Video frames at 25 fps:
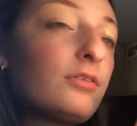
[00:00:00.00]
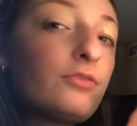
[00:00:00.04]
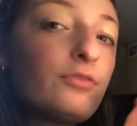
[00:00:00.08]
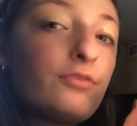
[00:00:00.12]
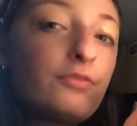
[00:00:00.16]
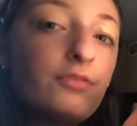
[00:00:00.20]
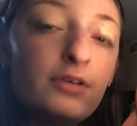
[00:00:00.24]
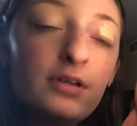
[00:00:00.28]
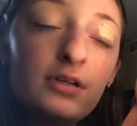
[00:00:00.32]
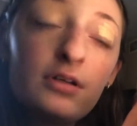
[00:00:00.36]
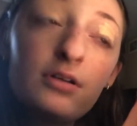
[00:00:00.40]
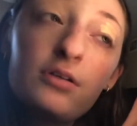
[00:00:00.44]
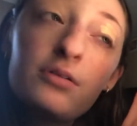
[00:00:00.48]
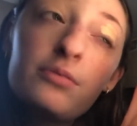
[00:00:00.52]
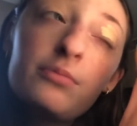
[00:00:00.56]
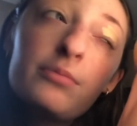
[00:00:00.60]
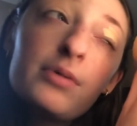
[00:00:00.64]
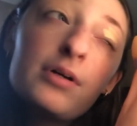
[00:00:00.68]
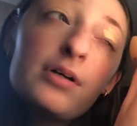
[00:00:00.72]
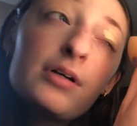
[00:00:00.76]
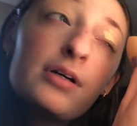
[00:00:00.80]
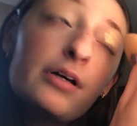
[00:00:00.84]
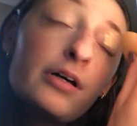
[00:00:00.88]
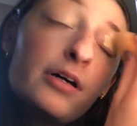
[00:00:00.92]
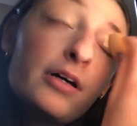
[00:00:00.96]

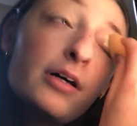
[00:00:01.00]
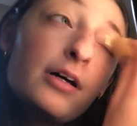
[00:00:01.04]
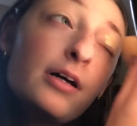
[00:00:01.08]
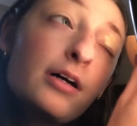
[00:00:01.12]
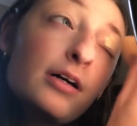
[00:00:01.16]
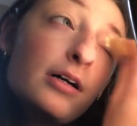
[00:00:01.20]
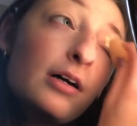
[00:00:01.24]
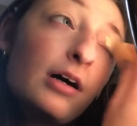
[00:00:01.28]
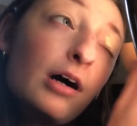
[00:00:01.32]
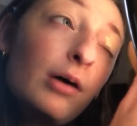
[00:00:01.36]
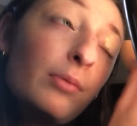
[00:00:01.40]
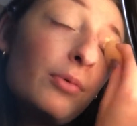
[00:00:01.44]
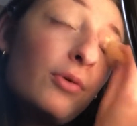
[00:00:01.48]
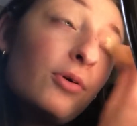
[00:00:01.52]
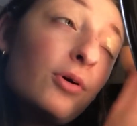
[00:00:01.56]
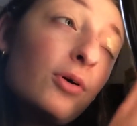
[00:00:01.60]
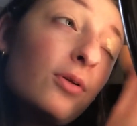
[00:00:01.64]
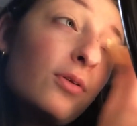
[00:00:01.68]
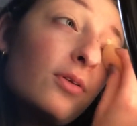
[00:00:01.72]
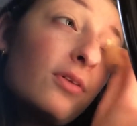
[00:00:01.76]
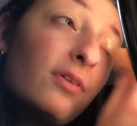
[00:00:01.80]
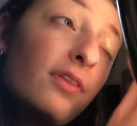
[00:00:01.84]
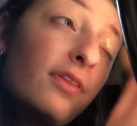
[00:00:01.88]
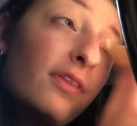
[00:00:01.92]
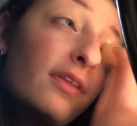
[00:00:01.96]
film a
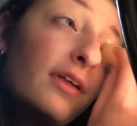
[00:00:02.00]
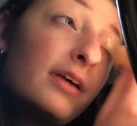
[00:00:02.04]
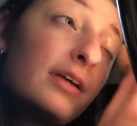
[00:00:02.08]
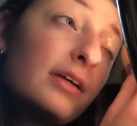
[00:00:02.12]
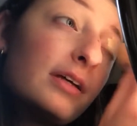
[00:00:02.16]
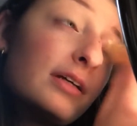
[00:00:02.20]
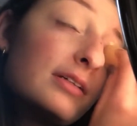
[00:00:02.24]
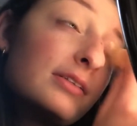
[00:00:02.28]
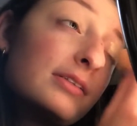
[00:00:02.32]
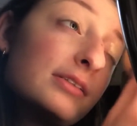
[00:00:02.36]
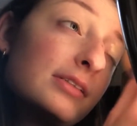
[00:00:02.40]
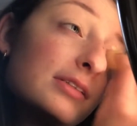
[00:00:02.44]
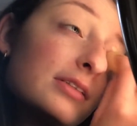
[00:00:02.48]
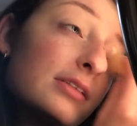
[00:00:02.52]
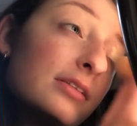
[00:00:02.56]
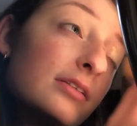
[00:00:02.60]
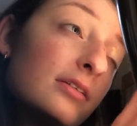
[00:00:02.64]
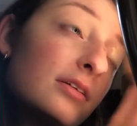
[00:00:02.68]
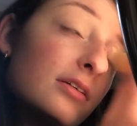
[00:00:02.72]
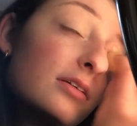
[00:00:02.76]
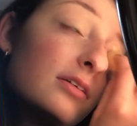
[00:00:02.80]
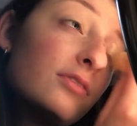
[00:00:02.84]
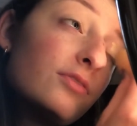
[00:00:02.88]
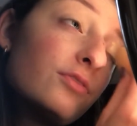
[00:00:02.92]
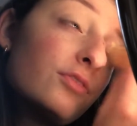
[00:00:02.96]
couple things
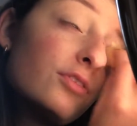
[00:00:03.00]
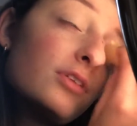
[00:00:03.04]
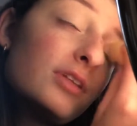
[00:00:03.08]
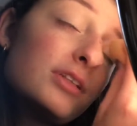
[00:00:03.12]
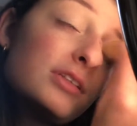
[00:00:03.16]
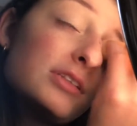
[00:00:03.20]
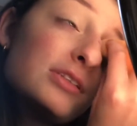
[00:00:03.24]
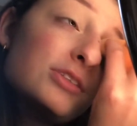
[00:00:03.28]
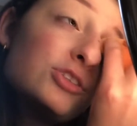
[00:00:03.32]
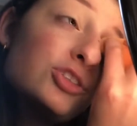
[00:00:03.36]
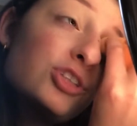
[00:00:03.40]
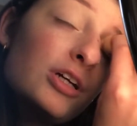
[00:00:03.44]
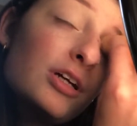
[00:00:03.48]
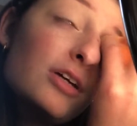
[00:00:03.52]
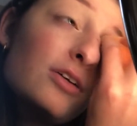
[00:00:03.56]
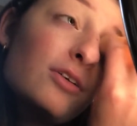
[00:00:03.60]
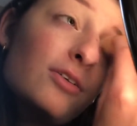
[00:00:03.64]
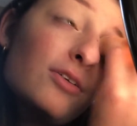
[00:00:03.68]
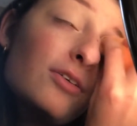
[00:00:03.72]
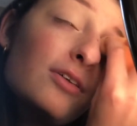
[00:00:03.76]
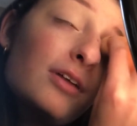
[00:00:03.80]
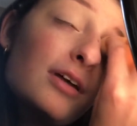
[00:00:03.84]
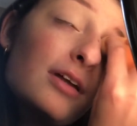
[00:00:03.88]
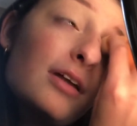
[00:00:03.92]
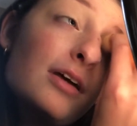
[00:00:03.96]
for this
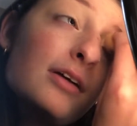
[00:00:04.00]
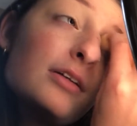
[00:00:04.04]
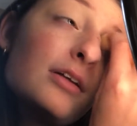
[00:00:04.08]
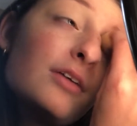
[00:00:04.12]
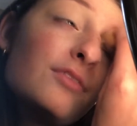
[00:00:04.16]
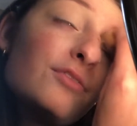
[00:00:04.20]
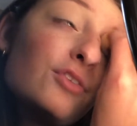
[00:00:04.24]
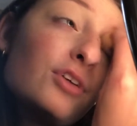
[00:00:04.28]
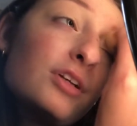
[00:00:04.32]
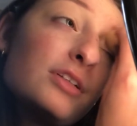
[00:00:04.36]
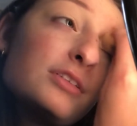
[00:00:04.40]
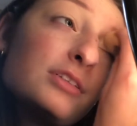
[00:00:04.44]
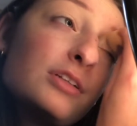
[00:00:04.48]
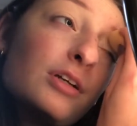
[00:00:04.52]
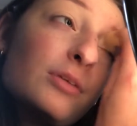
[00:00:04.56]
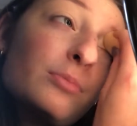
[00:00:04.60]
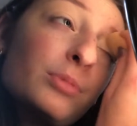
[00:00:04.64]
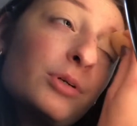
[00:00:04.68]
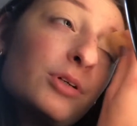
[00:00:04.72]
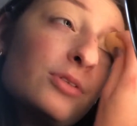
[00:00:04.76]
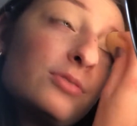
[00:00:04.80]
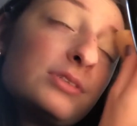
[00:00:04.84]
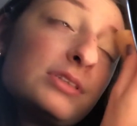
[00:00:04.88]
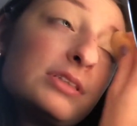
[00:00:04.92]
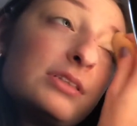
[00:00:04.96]
channel that I never ended up
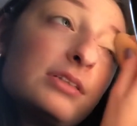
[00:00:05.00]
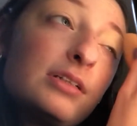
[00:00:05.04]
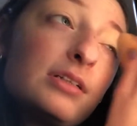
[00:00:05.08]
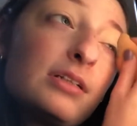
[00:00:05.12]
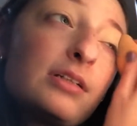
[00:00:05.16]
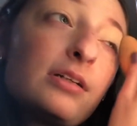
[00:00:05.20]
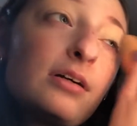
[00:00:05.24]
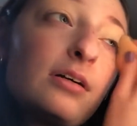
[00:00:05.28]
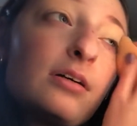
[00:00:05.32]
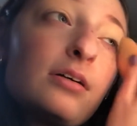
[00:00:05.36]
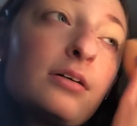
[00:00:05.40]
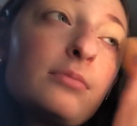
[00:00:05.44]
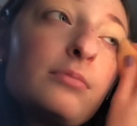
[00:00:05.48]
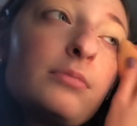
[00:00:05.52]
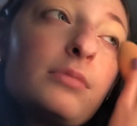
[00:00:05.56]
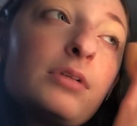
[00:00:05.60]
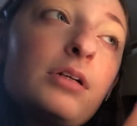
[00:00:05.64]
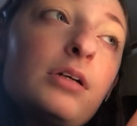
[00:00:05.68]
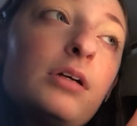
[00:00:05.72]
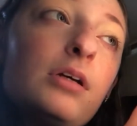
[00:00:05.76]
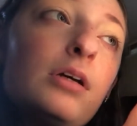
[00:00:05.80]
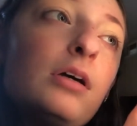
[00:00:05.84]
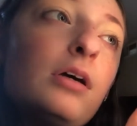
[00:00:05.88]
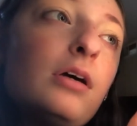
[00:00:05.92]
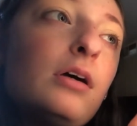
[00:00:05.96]
posting.
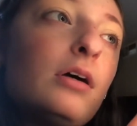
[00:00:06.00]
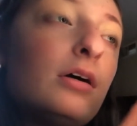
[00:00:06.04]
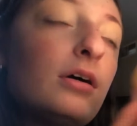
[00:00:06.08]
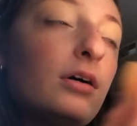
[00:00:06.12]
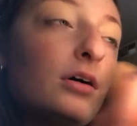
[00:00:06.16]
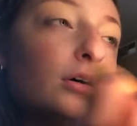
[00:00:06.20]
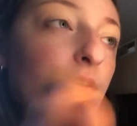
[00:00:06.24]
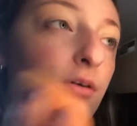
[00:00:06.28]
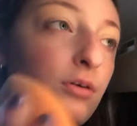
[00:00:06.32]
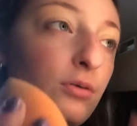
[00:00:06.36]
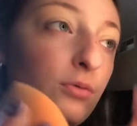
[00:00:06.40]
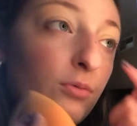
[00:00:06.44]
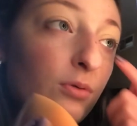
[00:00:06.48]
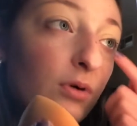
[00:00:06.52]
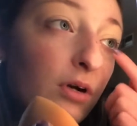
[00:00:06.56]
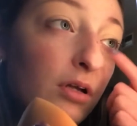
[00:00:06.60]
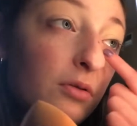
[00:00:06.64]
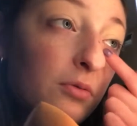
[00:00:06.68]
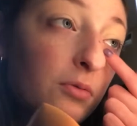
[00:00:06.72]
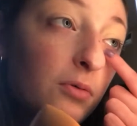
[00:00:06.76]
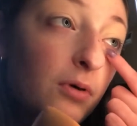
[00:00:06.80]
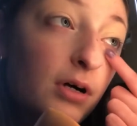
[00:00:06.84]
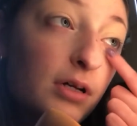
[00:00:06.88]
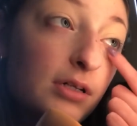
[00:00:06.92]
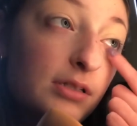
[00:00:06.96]

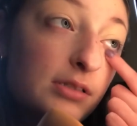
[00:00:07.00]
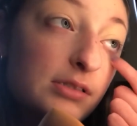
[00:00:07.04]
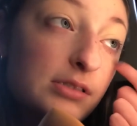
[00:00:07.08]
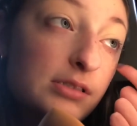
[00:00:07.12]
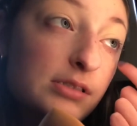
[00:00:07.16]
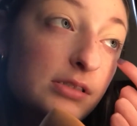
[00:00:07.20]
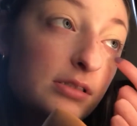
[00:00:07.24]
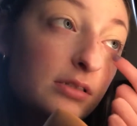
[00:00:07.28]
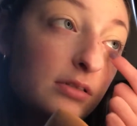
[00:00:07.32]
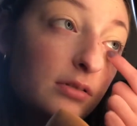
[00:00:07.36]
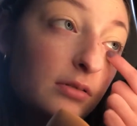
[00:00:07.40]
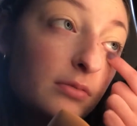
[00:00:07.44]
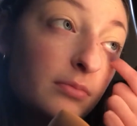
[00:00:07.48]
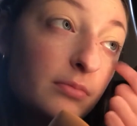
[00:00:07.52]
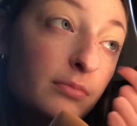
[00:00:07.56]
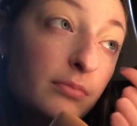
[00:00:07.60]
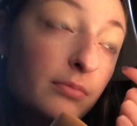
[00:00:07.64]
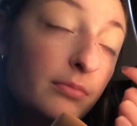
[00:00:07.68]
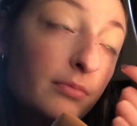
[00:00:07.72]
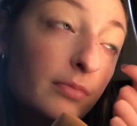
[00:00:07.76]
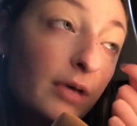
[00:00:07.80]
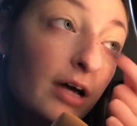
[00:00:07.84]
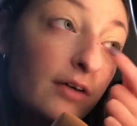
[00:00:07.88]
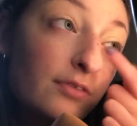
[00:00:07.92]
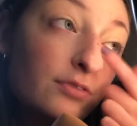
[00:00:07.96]
One was
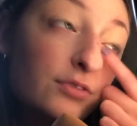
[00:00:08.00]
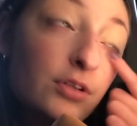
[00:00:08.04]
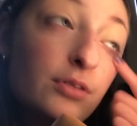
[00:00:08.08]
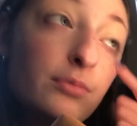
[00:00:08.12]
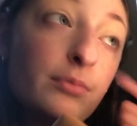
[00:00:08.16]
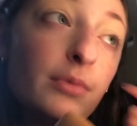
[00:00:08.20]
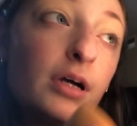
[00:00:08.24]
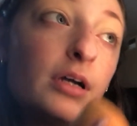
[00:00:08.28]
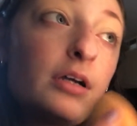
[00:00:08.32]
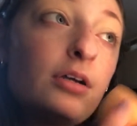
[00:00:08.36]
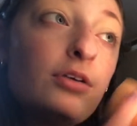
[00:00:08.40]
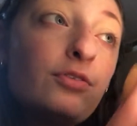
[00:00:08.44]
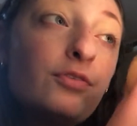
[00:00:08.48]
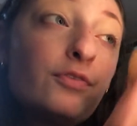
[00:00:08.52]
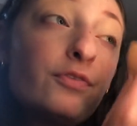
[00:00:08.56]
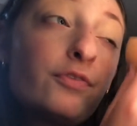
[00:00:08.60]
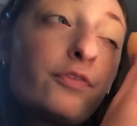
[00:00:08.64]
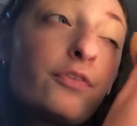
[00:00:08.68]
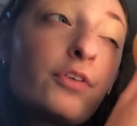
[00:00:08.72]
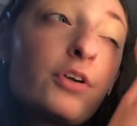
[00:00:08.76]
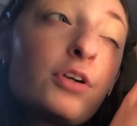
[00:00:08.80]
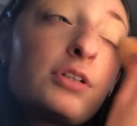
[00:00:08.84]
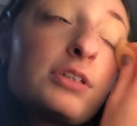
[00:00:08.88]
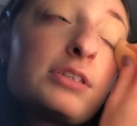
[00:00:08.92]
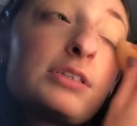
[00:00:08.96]
after my
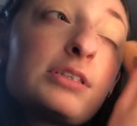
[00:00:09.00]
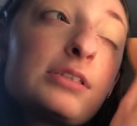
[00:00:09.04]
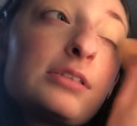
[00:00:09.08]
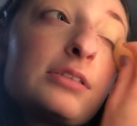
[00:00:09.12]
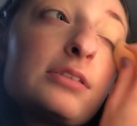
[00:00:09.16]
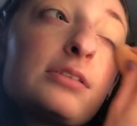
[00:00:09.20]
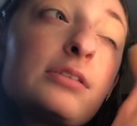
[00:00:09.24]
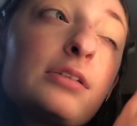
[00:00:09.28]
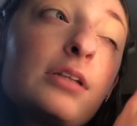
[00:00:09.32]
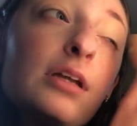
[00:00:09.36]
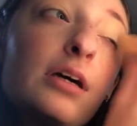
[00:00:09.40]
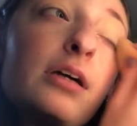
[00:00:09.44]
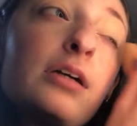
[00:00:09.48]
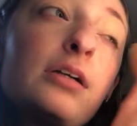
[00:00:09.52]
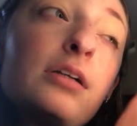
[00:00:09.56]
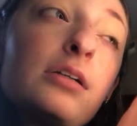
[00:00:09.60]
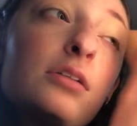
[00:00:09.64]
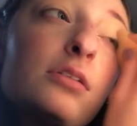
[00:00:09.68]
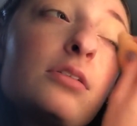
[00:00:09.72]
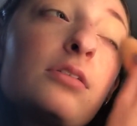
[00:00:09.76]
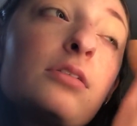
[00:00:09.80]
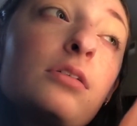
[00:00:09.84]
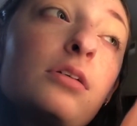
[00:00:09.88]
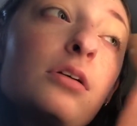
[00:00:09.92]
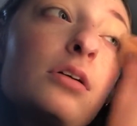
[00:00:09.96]
first
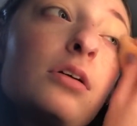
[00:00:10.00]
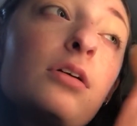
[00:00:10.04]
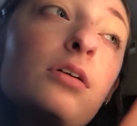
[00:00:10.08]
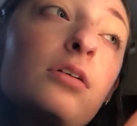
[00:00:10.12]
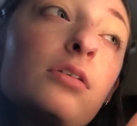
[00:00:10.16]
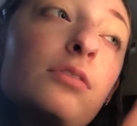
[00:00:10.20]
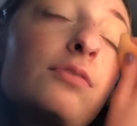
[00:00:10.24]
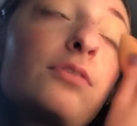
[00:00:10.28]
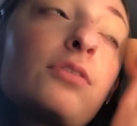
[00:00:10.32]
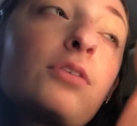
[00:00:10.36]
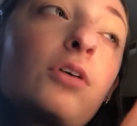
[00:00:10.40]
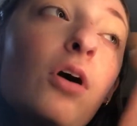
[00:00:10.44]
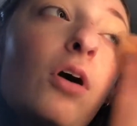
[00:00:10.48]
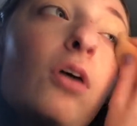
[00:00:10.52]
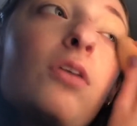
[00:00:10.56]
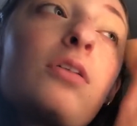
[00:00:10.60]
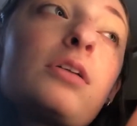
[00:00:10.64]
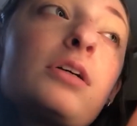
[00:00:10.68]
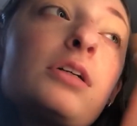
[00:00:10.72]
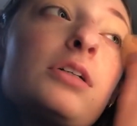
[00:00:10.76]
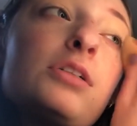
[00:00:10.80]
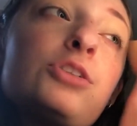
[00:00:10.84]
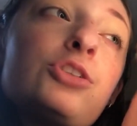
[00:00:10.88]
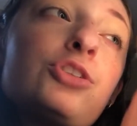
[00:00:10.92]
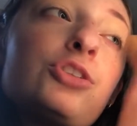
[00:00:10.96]
night of
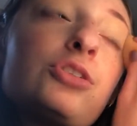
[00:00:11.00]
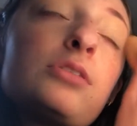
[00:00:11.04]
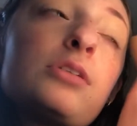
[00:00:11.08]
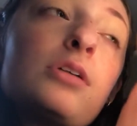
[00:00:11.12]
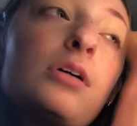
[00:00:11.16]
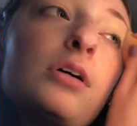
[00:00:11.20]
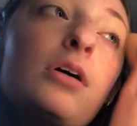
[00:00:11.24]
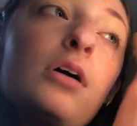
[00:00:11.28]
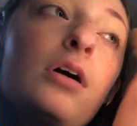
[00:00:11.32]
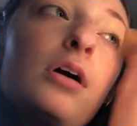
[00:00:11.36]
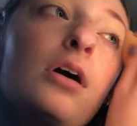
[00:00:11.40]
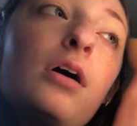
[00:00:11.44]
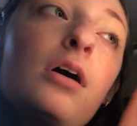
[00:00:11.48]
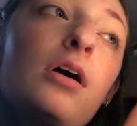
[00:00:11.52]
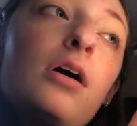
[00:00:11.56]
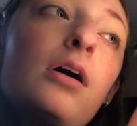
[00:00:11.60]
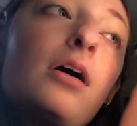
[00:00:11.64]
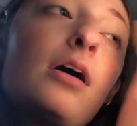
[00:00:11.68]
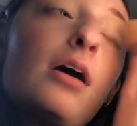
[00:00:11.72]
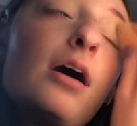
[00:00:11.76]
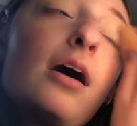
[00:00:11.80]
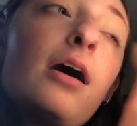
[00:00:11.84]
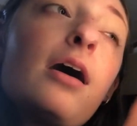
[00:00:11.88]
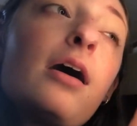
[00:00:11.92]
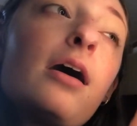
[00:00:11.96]
college,
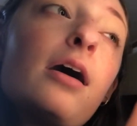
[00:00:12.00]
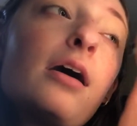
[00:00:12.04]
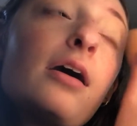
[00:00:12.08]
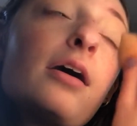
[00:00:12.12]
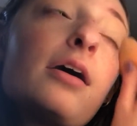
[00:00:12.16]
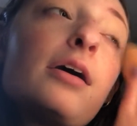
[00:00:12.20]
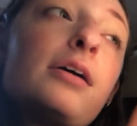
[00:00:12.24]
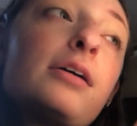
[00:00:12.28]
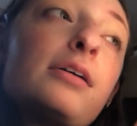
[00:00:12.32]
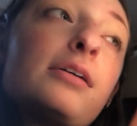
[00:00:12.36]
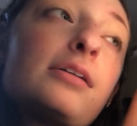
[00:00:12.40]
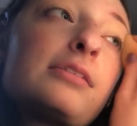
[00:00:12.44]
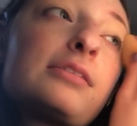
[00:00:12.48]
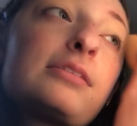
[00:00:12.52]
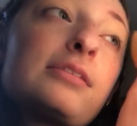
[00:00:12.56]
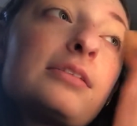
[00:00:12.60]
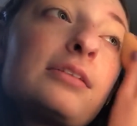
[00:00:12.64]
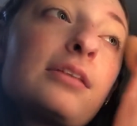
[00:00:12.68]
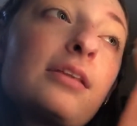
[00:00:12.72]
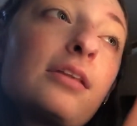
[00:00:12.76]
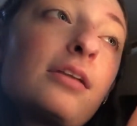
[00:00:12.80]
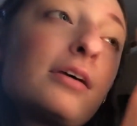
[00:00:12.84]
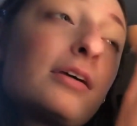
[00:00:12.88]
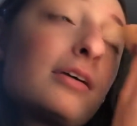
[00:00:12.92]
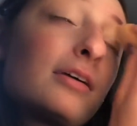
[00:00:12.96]
I
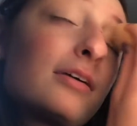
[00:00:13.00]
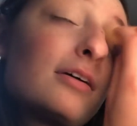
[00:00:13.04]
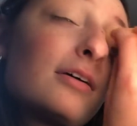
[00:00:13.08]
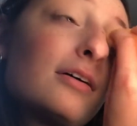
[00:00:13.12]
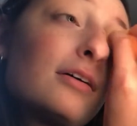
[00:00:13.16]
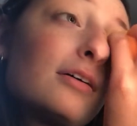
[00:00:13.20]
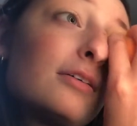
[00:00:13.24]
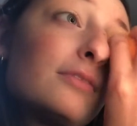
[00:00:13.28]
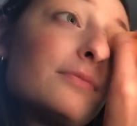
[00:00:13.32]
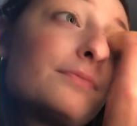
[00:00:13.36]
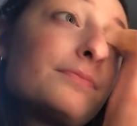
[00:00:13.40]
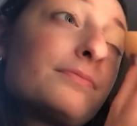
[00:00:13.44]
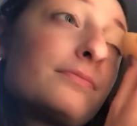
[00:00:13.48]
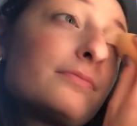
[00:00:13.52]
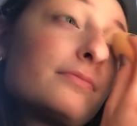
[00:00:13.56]
did like a